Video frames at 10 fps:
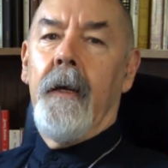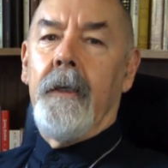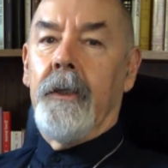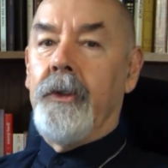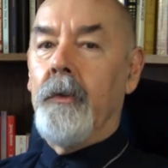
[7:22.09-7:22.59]

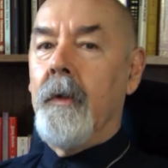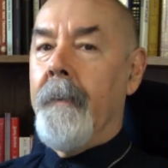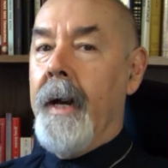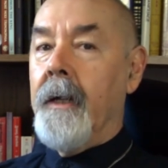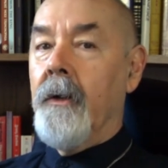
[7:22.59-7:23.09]
Yeshua
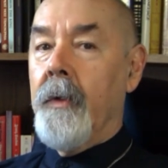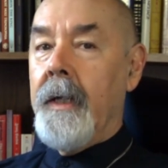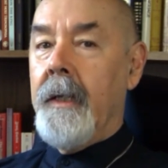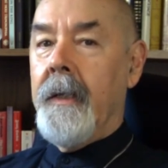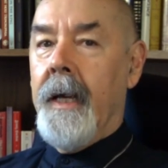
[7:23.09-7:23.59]
might
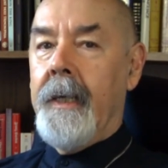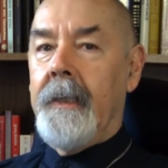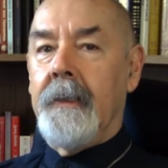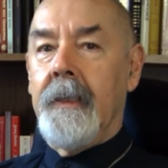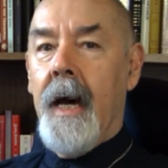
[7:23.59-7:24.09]
agree that it
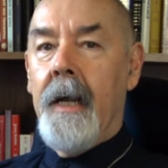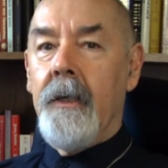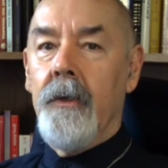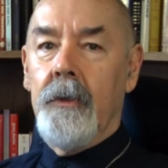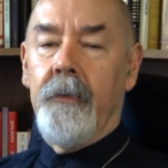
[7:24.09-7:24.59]
is not
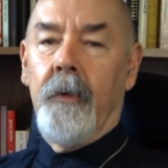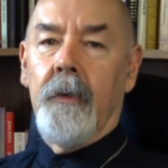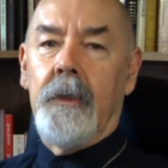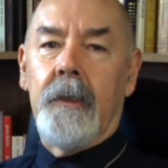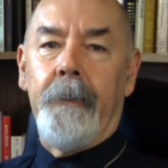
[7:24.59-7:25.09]
useful to